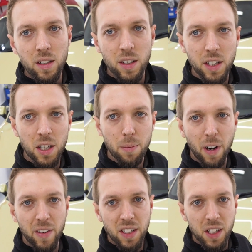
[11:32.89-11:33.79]
So this is
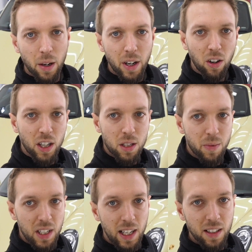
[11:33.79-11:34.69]
about ready to go out,
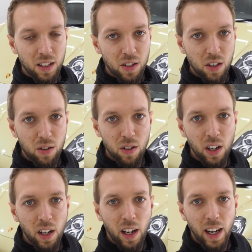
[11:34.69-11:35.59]
customers collecting
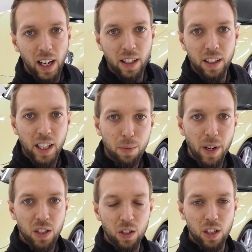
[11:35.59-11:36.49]
soon, and the next
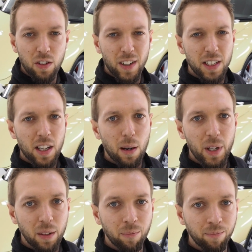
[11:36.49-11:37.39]
patient is ready to come in.